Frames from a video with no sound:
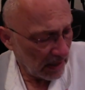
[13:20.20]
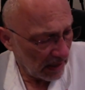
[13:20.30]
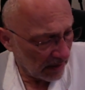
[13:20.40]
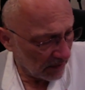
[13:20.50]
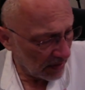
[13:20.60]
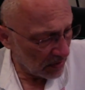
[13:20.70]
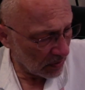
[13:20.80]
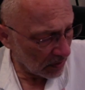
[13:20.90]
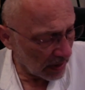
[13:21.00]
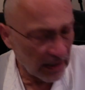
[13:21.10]
and then you
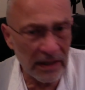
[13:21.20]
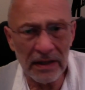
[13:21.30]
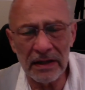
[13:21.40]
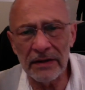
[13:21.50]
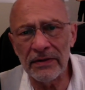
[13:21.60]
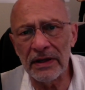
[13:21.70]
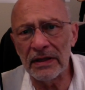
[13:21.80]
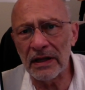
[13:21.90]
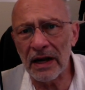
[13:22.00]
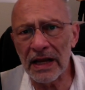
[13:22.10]
look at the
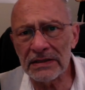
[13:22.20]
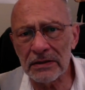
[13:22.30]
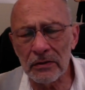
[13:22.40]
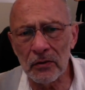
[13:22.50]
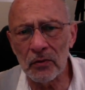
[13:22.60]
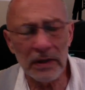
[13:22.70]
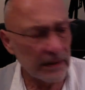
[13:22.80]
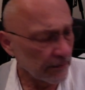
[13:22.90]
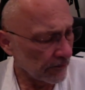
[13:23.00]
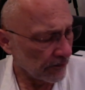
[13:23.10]
classical one,